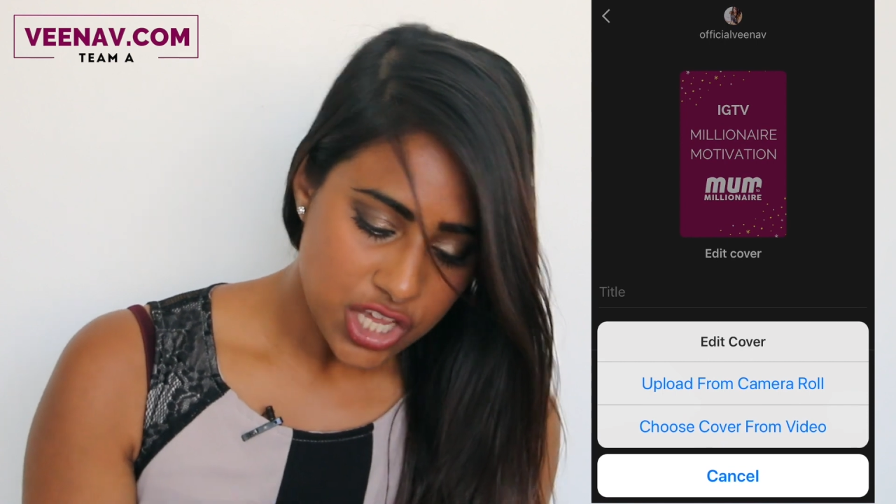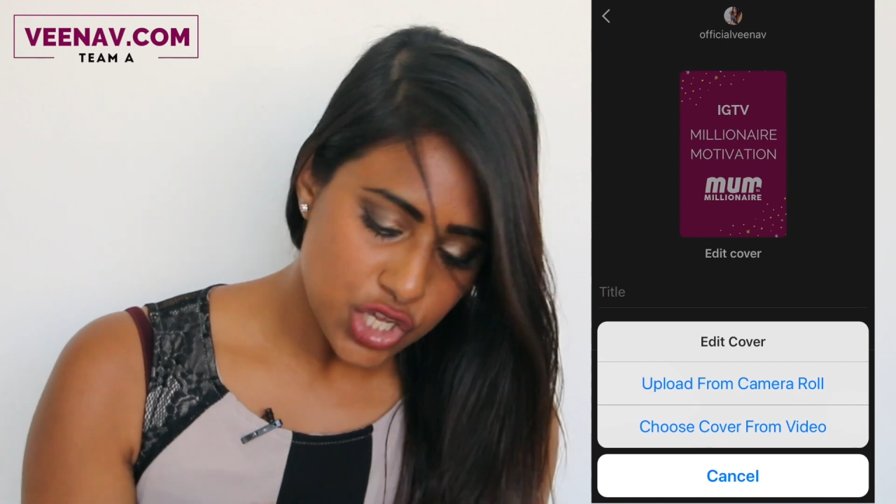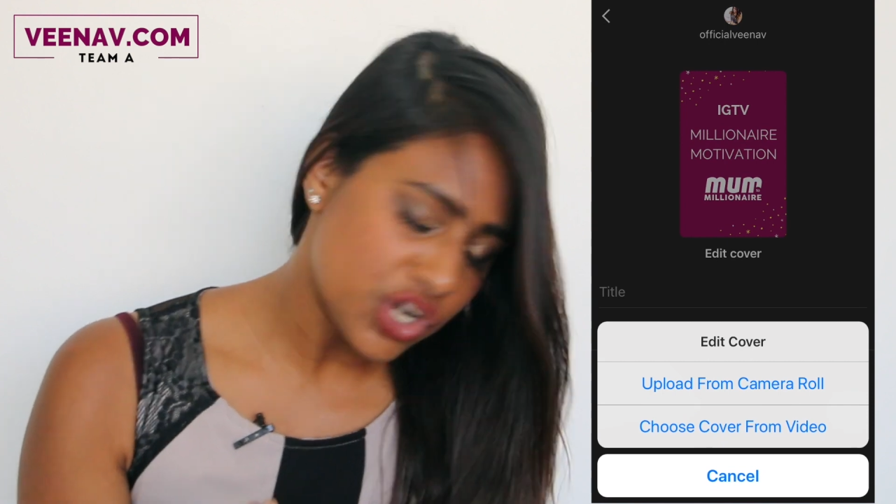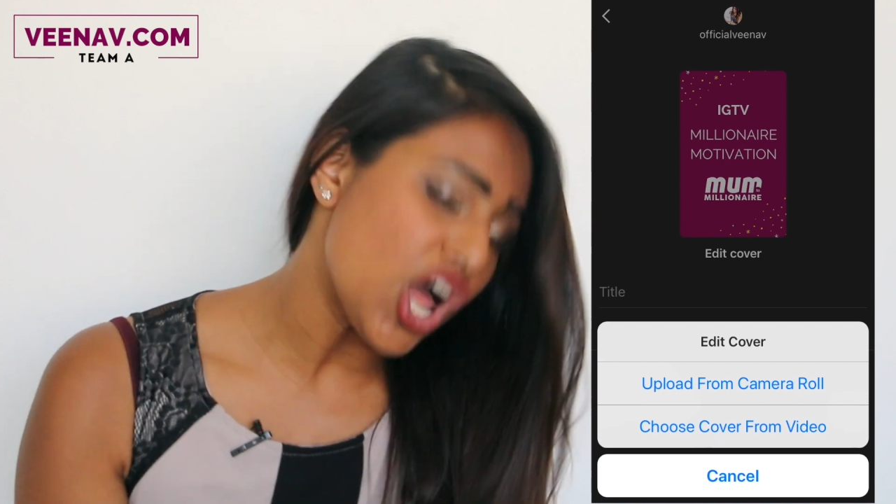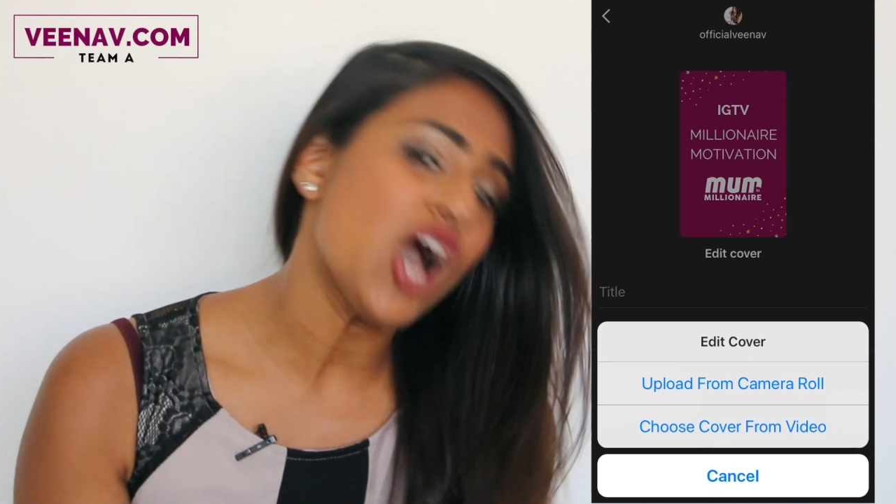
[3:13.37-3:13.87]

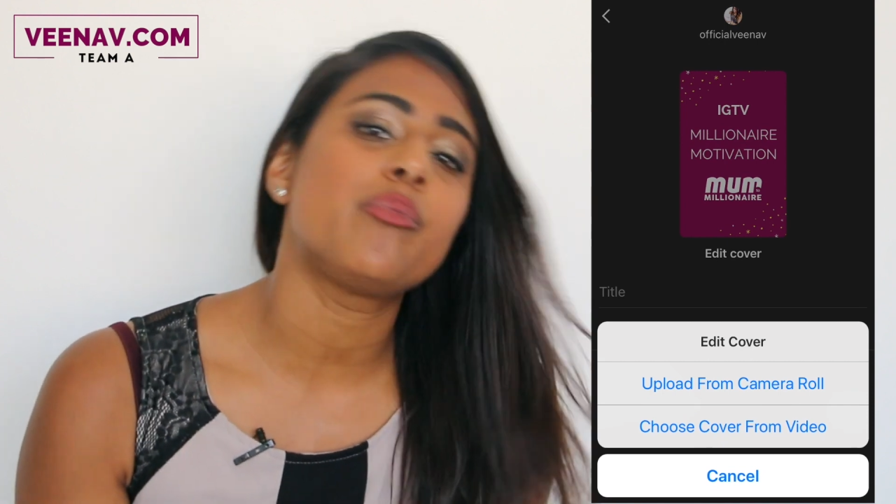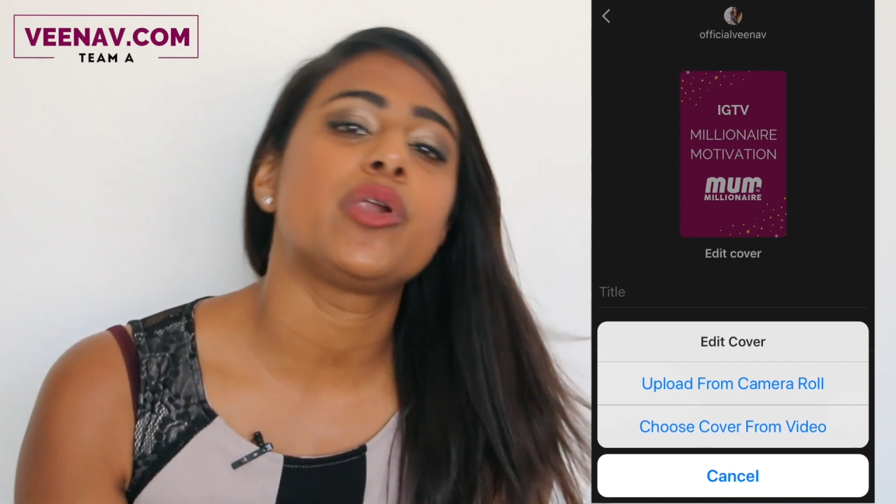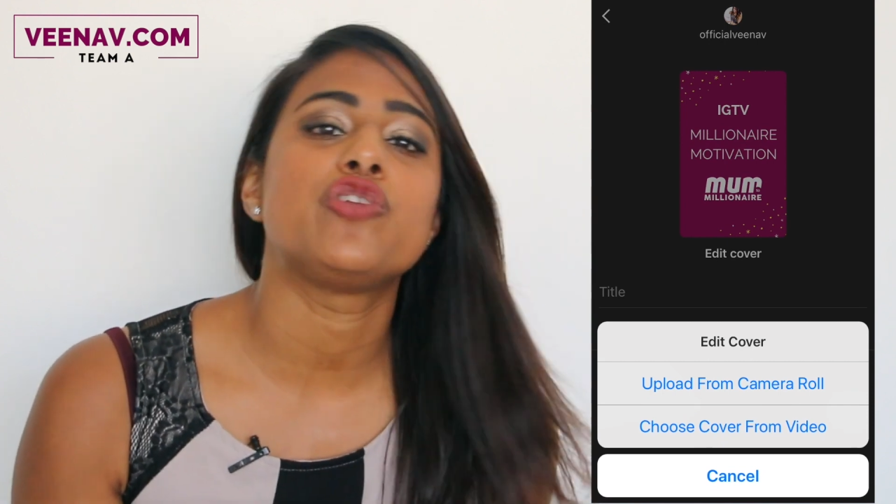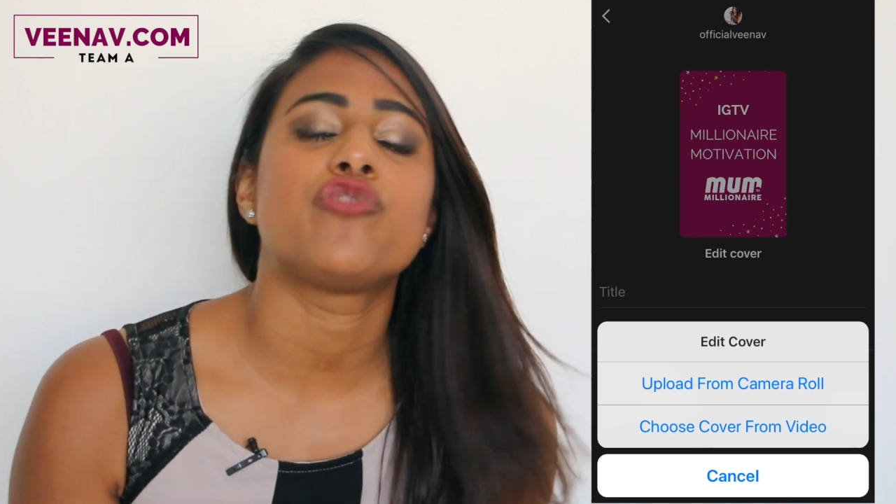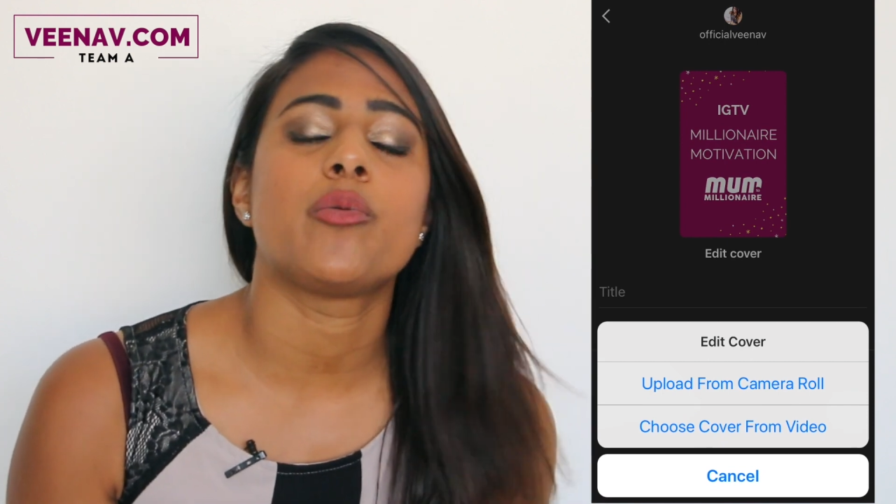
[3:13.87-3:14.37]
You can
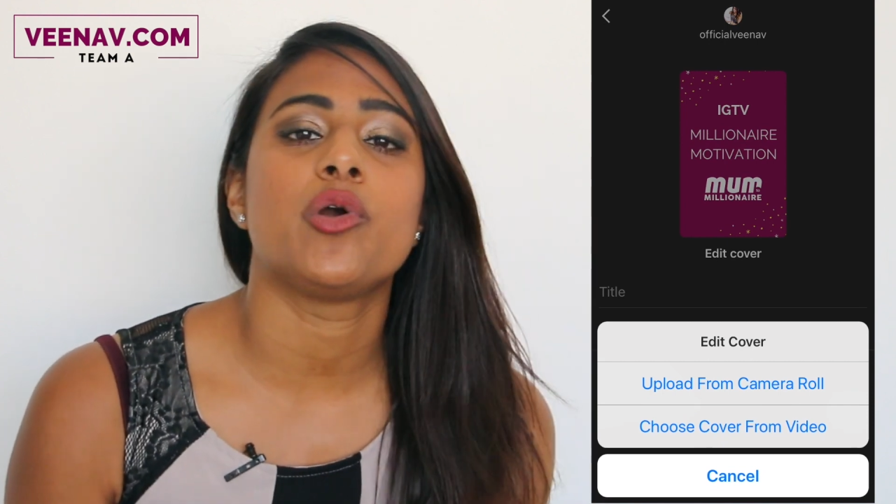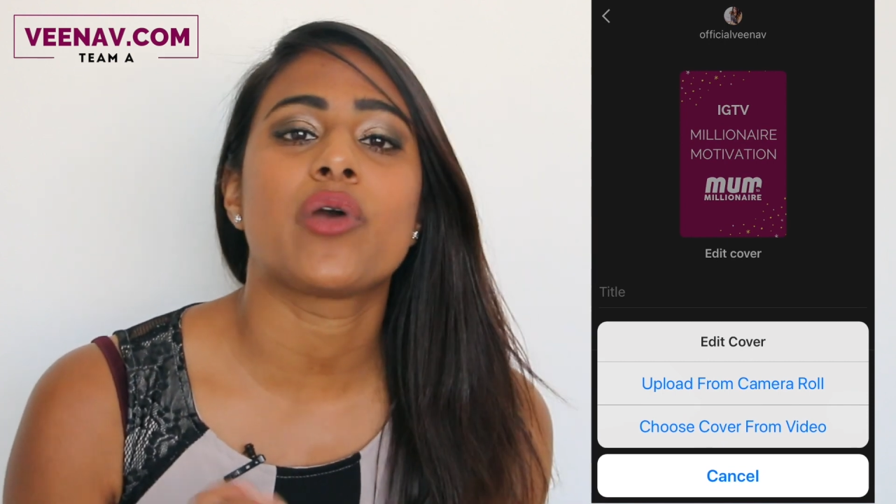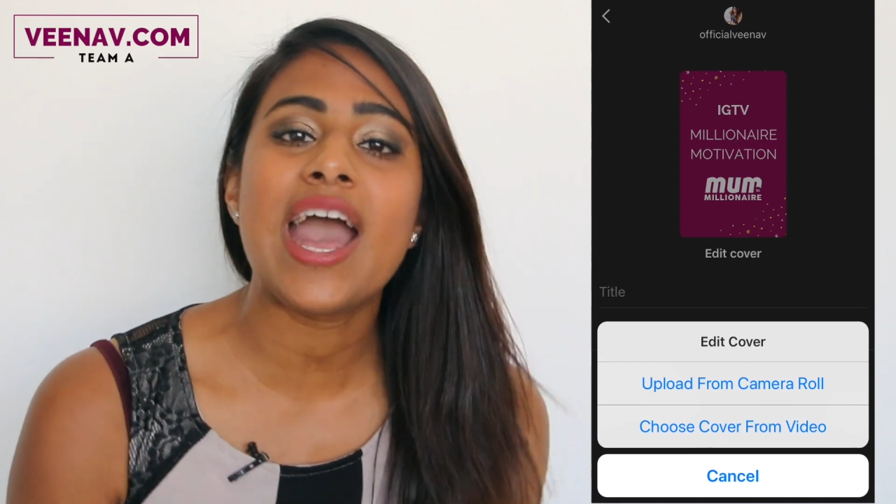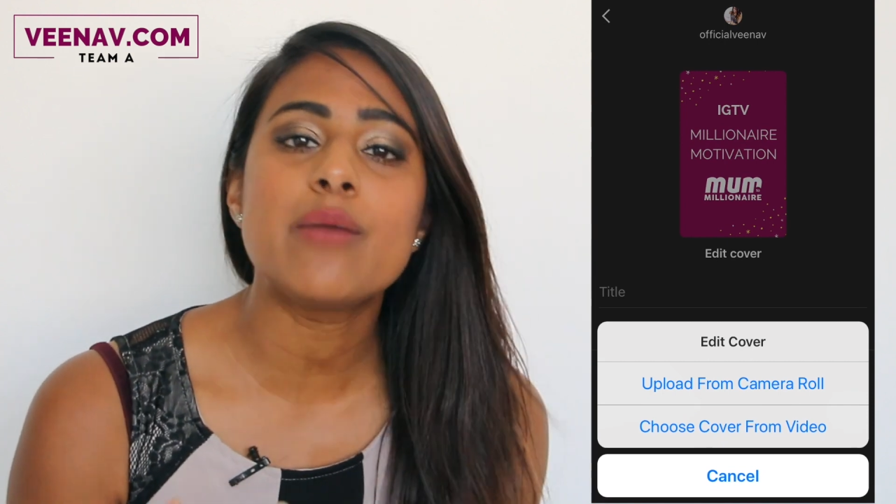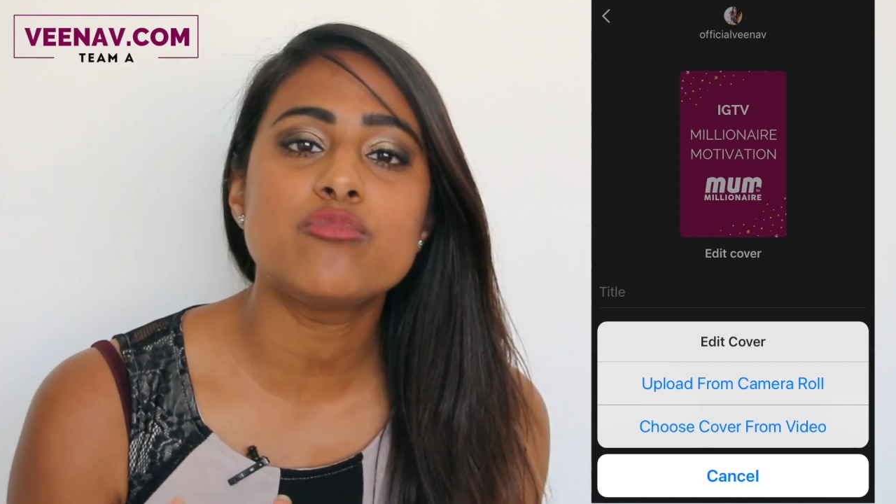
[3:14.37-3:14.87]
upload from your
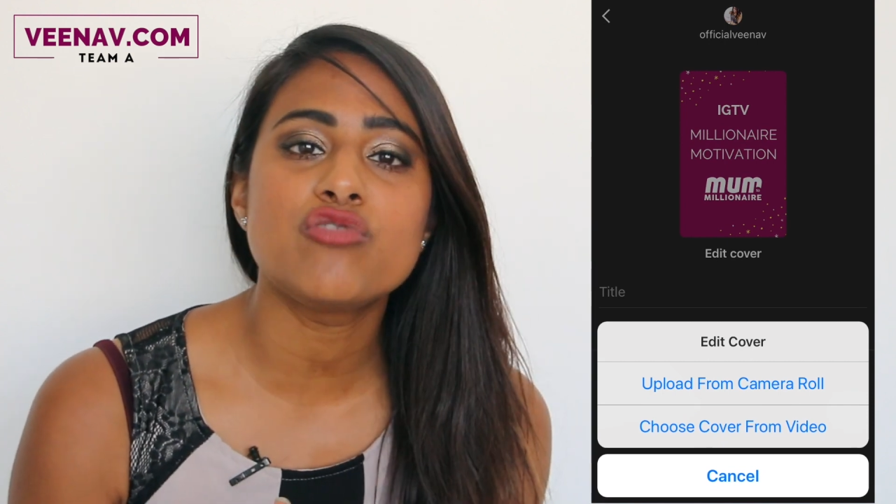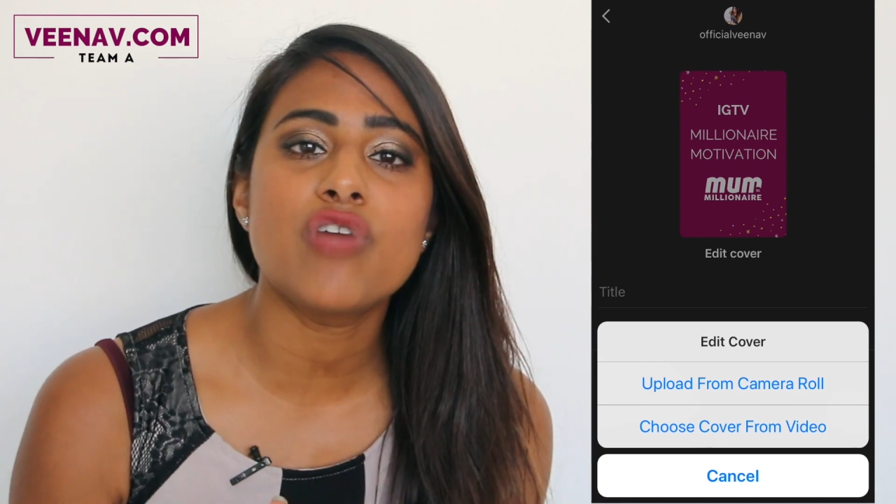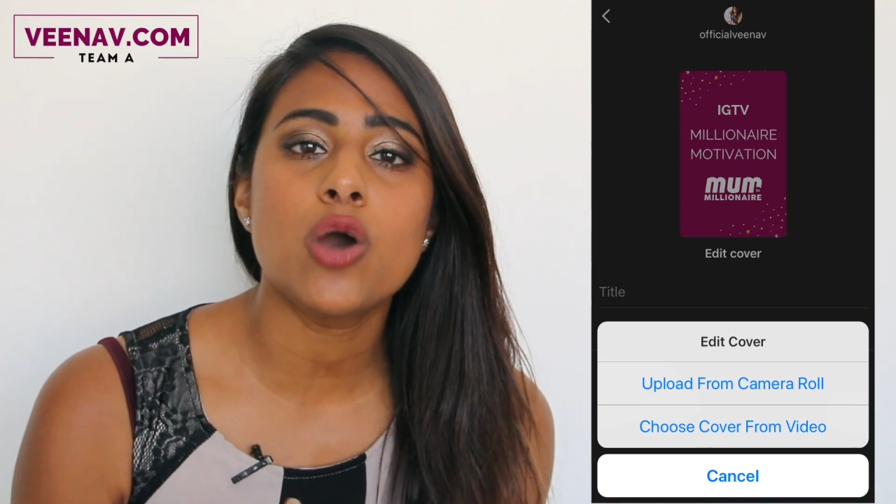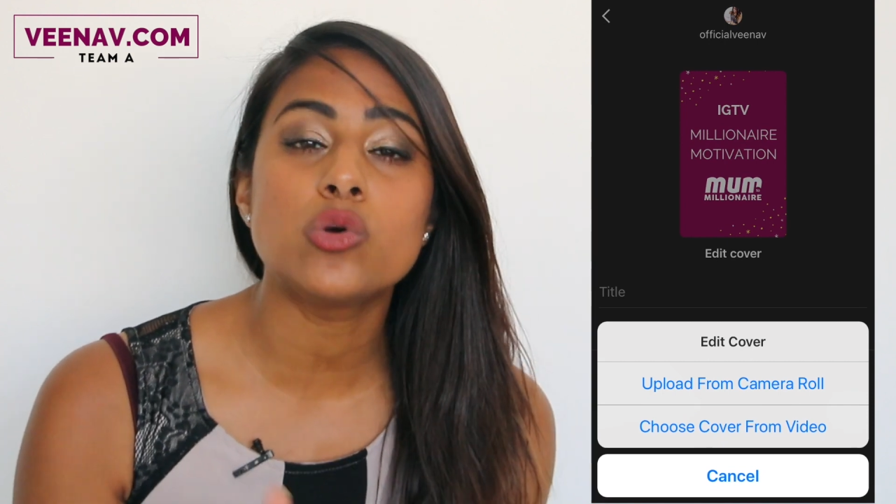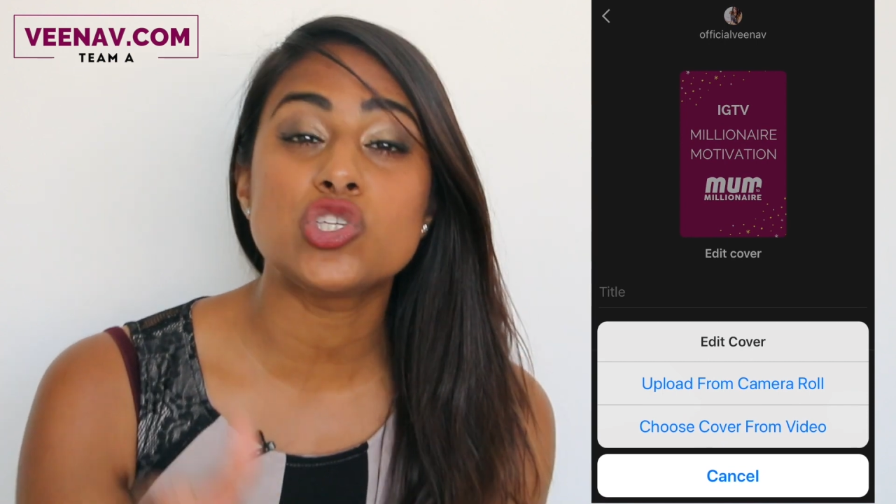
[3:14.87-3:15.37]
camera roll,